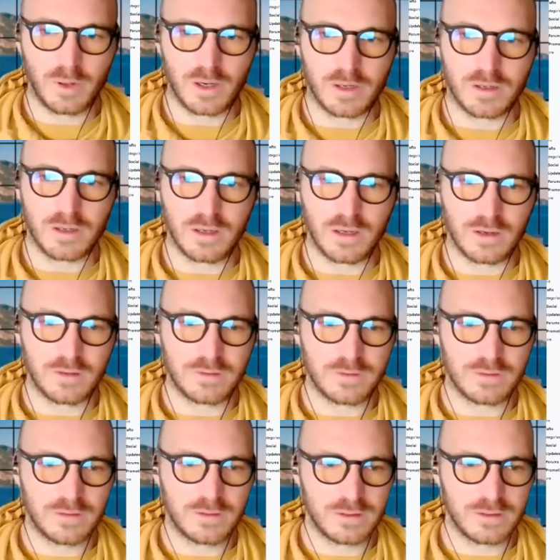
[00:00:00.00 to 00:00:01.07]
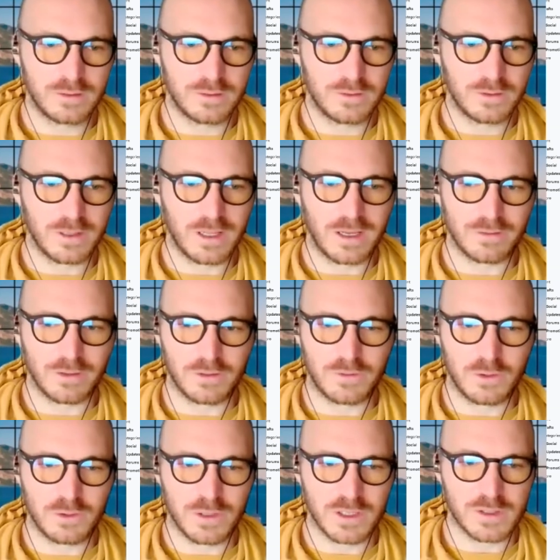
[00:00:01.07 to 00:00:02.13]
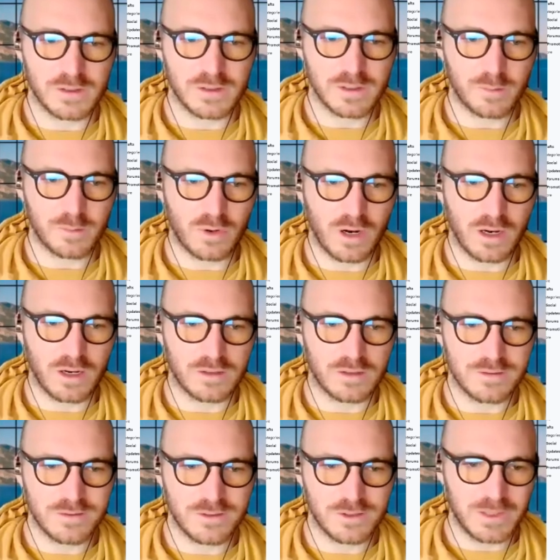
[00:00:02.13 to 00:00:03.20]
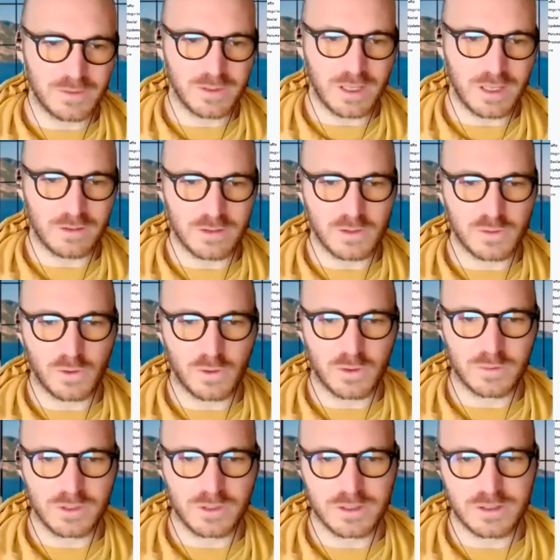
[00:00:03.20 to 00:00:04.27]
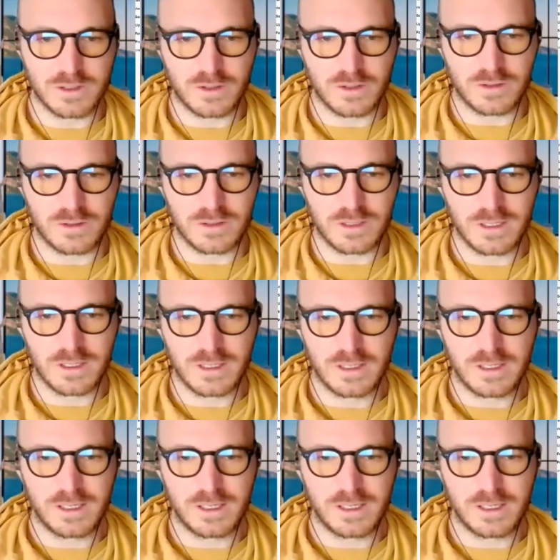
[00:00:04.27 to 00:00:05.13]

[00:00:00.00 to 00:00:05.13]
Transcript: part of, well, I've done a few tests prior. Please fill out this form considered.